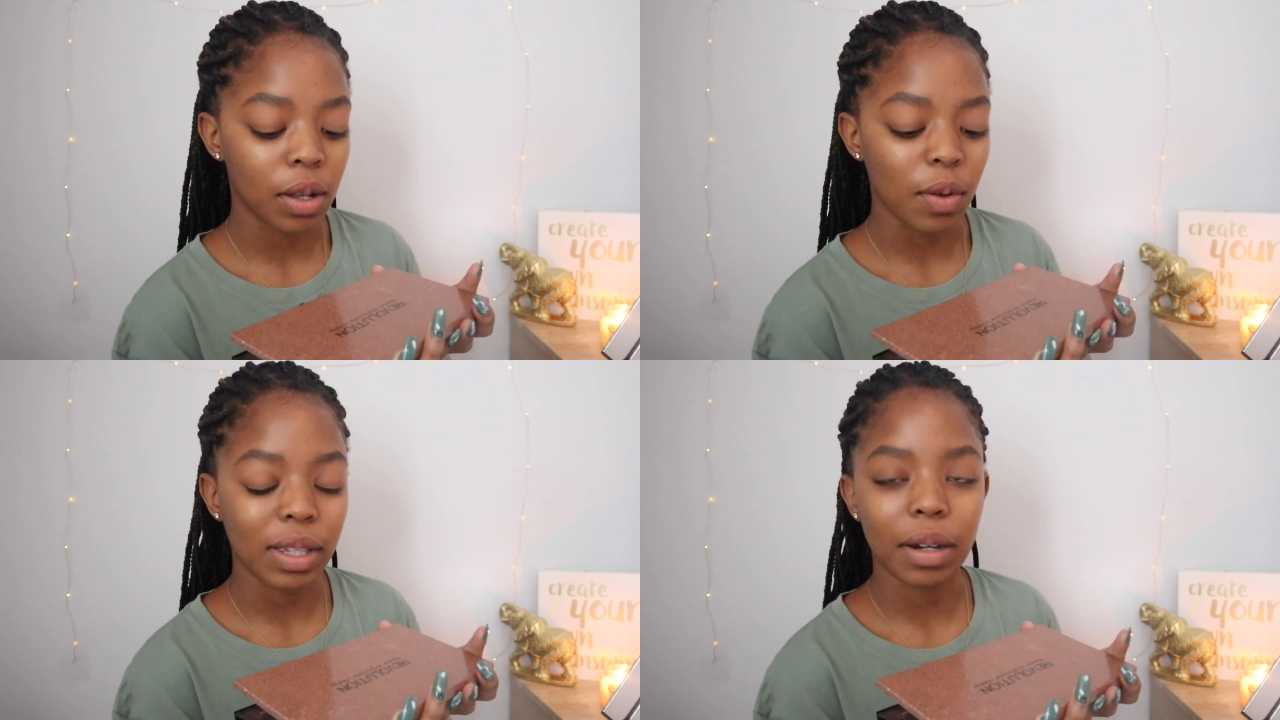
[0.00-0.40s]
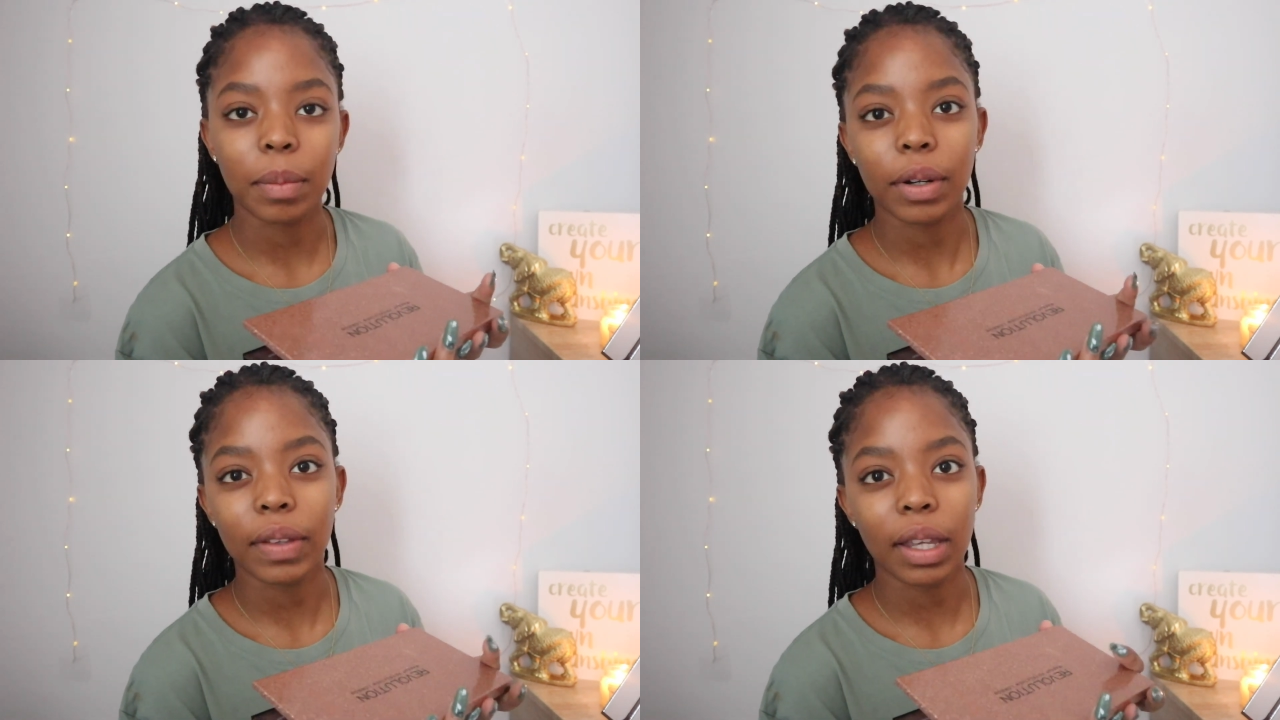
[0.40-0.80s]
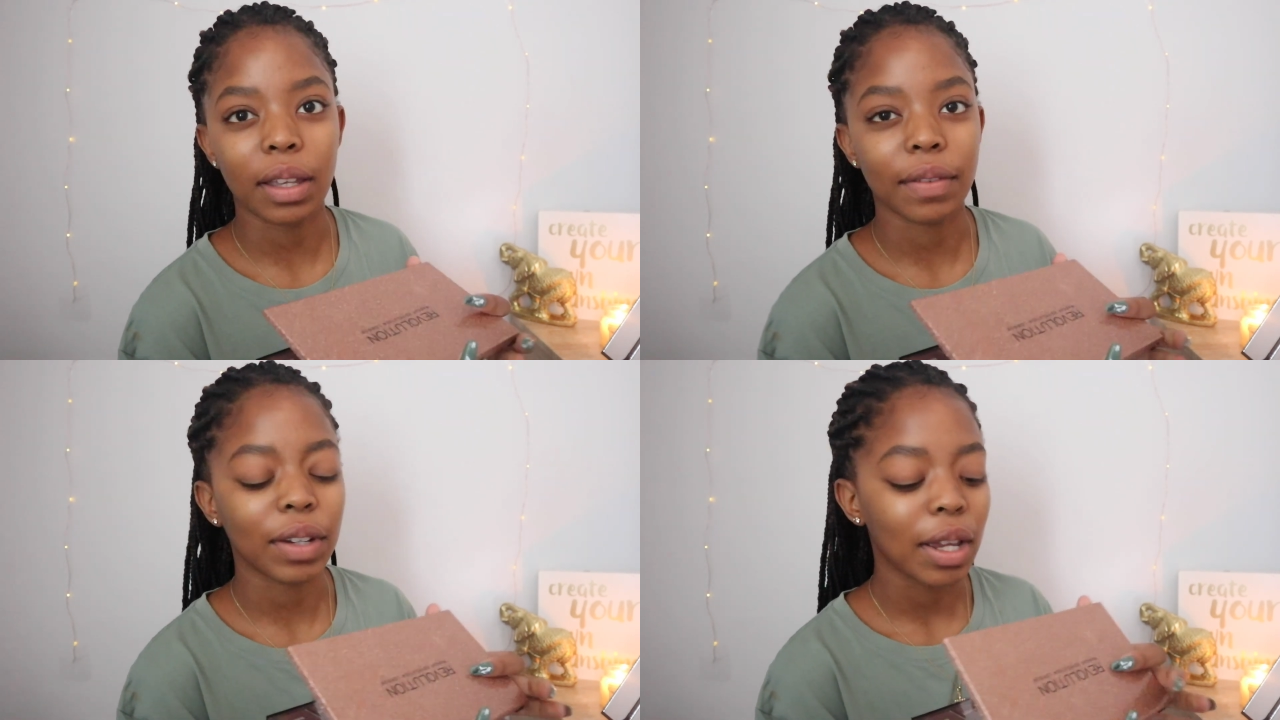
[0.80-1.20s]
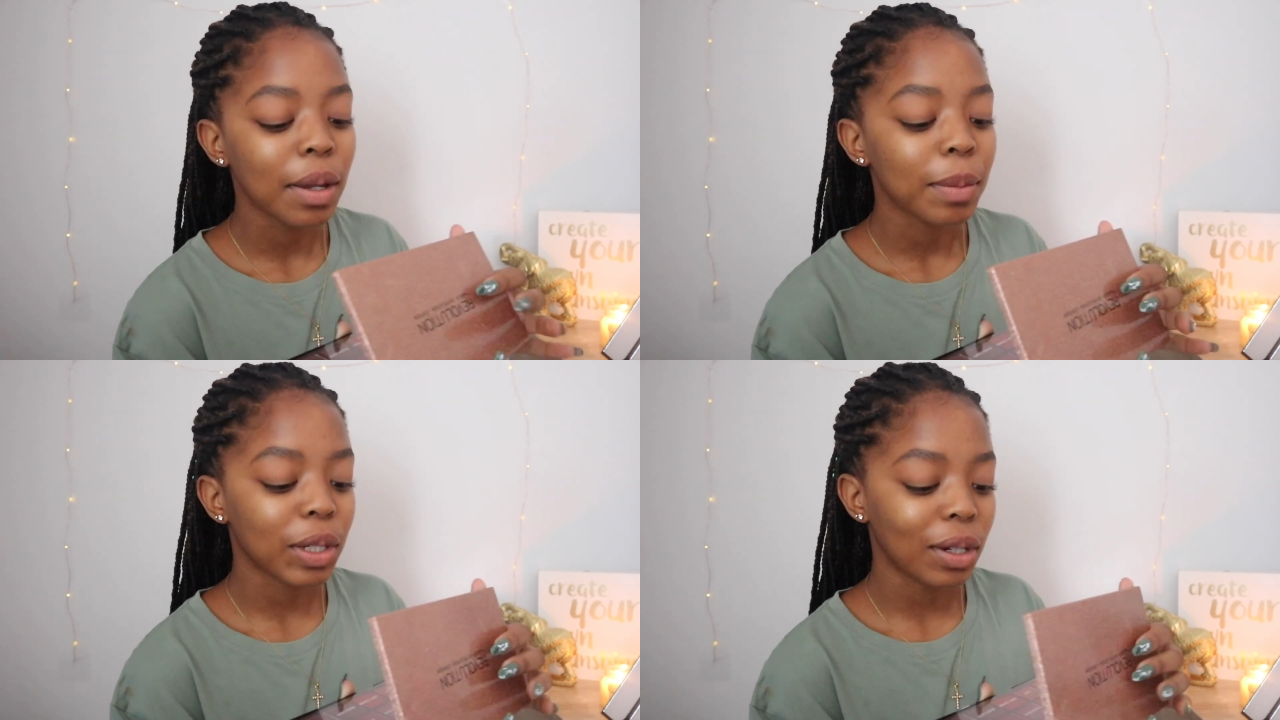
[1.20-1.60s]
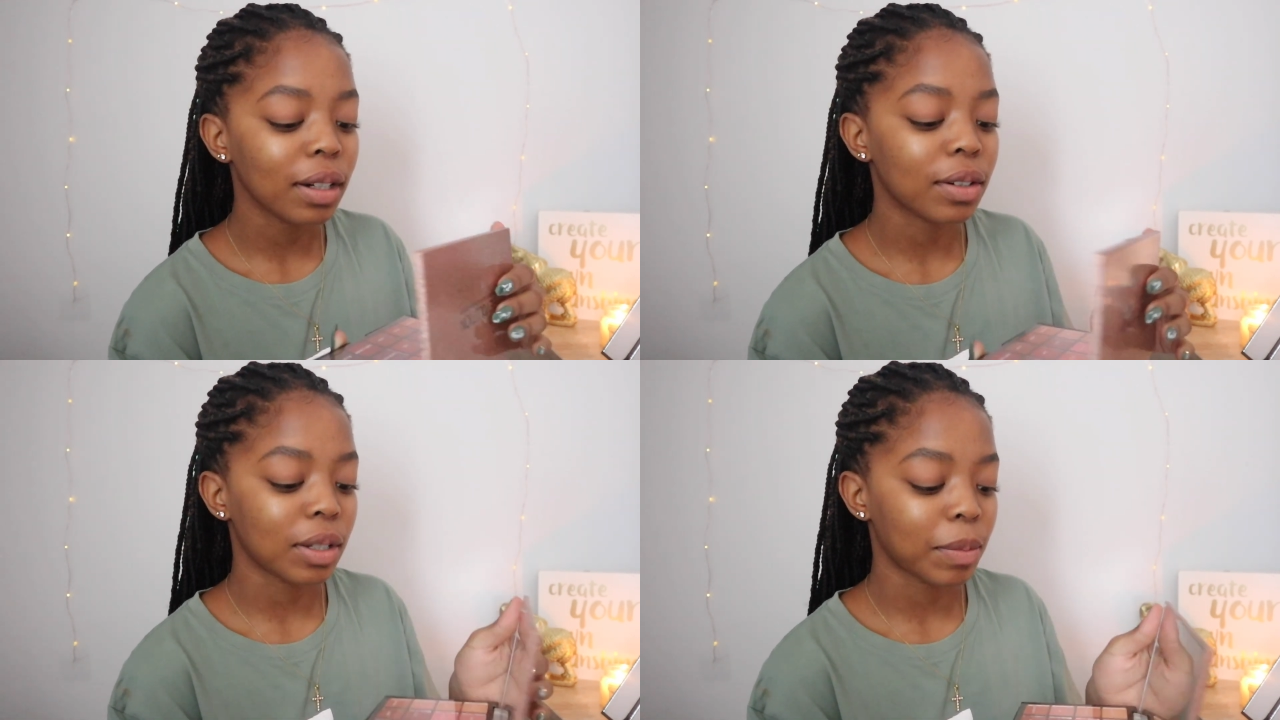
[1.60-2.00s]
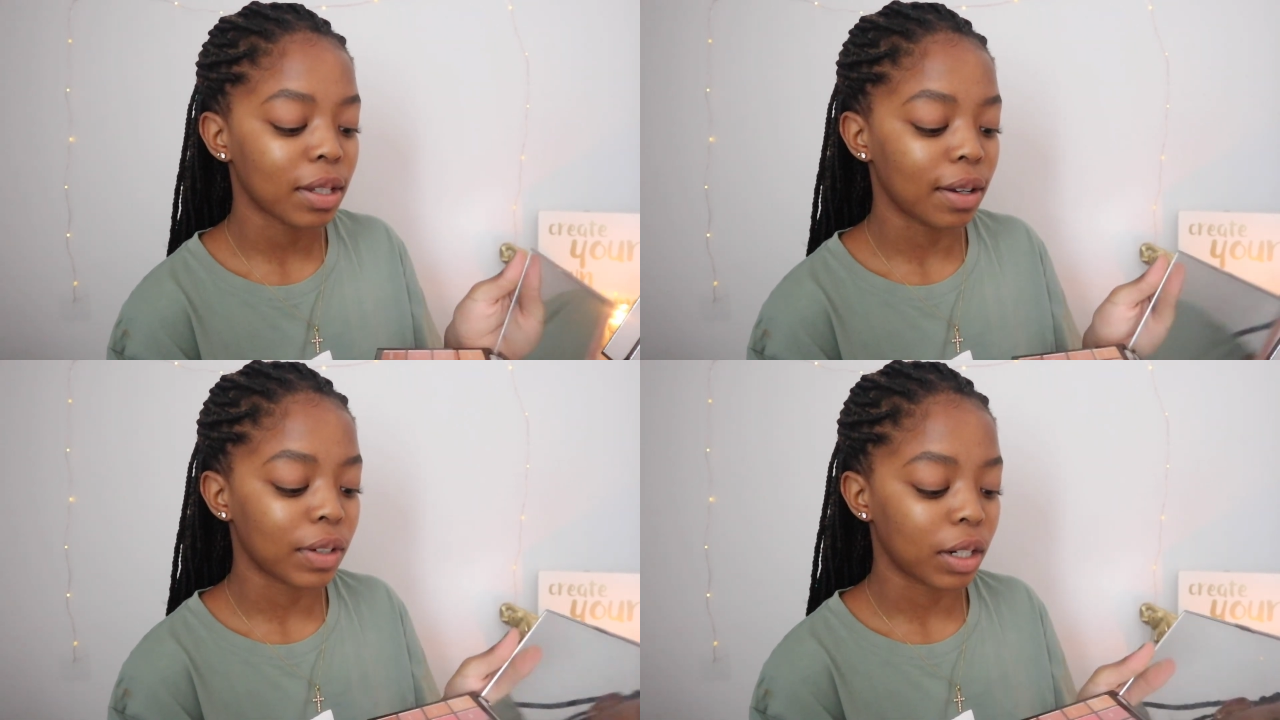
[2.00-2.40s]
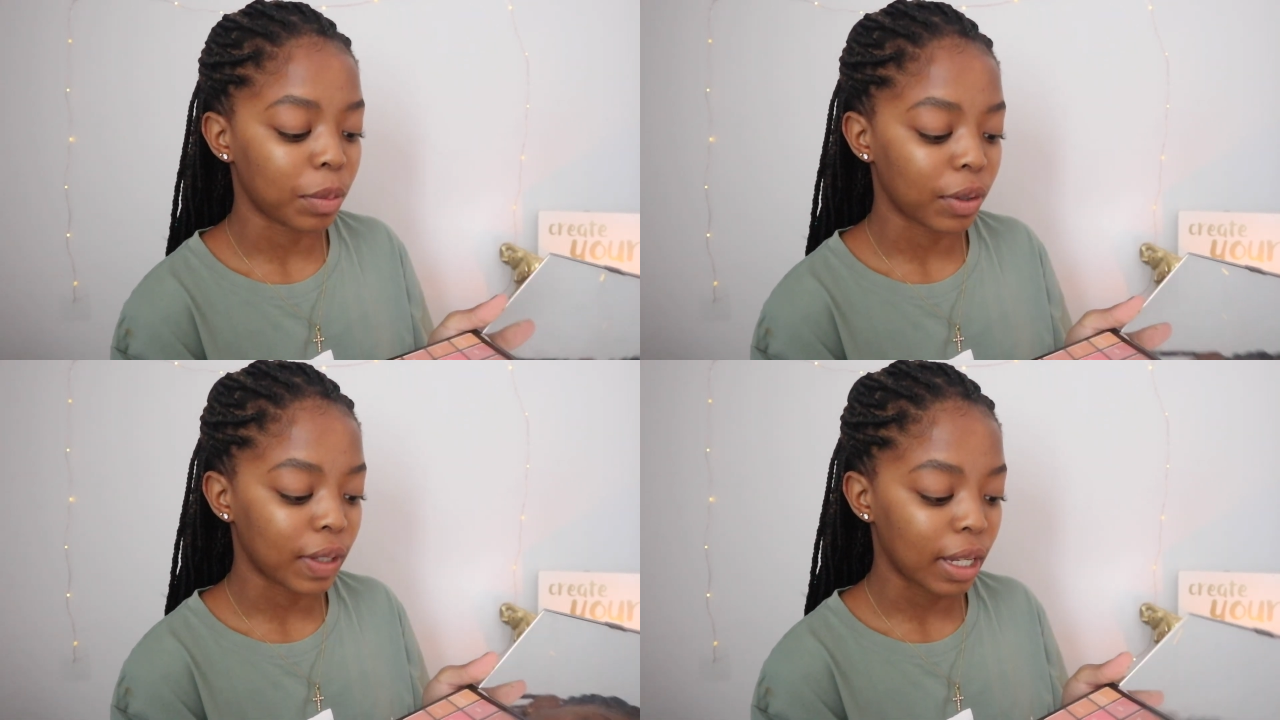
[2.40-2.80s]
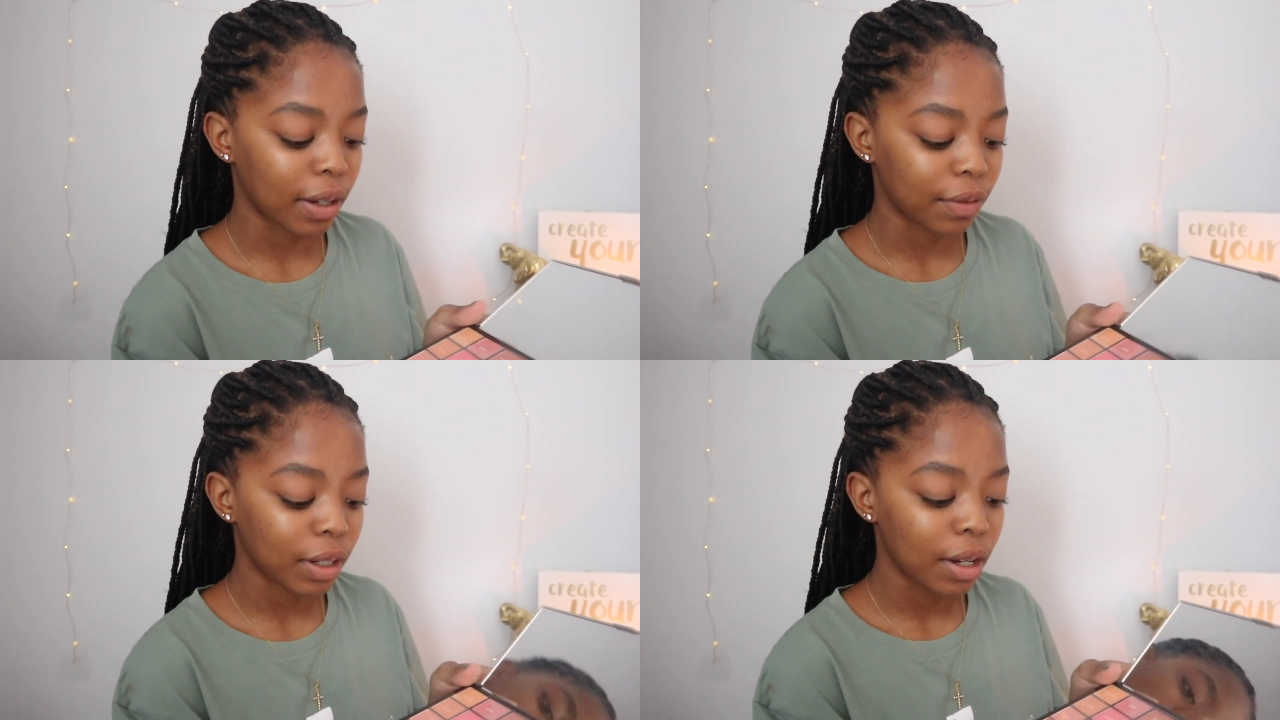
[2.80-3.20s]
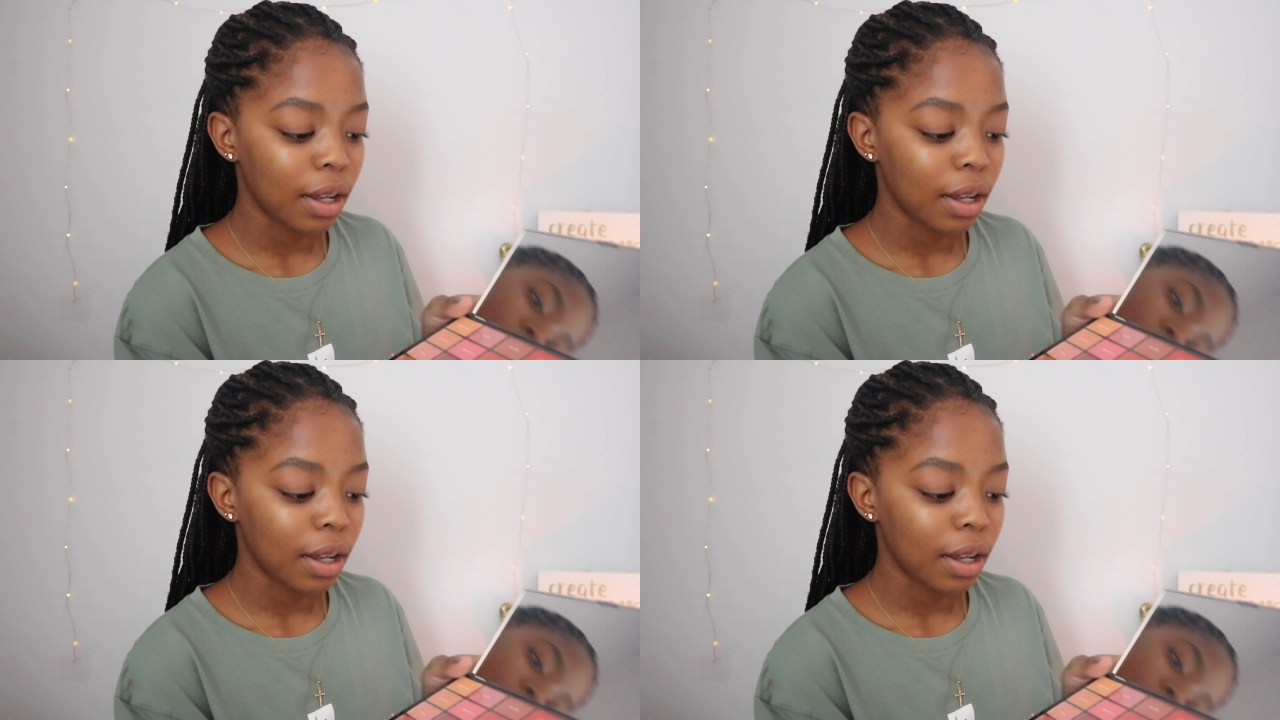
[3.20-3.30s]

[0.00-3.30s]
Was it a birthday gift? Between a Christmas gift and a birthday gift.